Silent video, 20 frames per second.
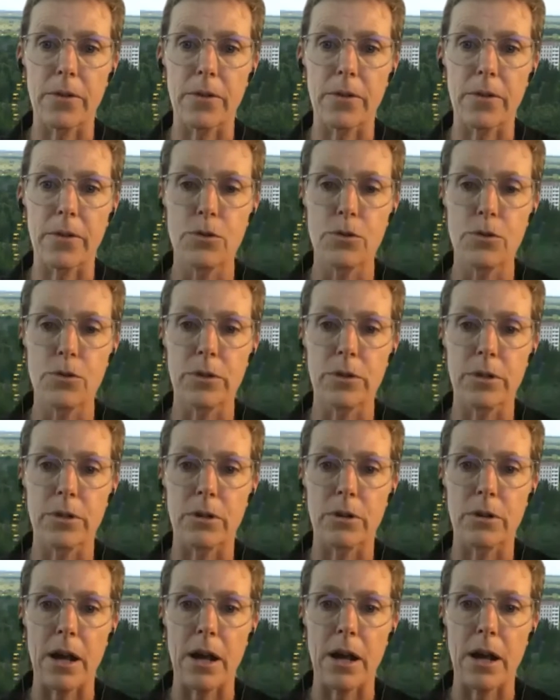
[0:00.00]

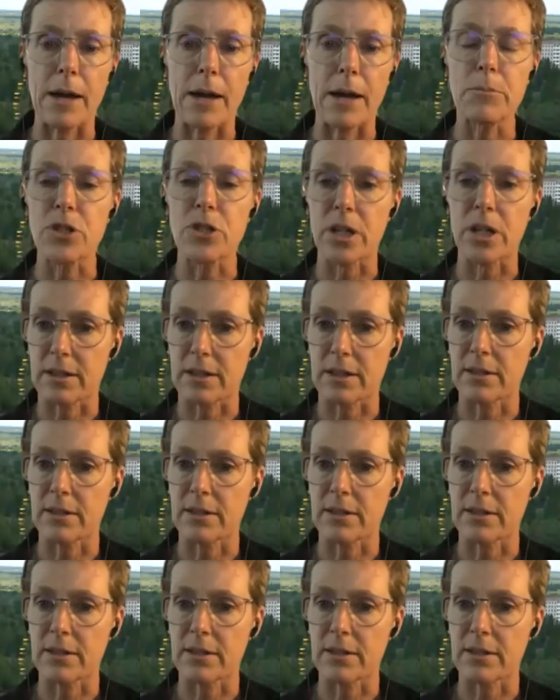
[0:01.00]
nuclear objects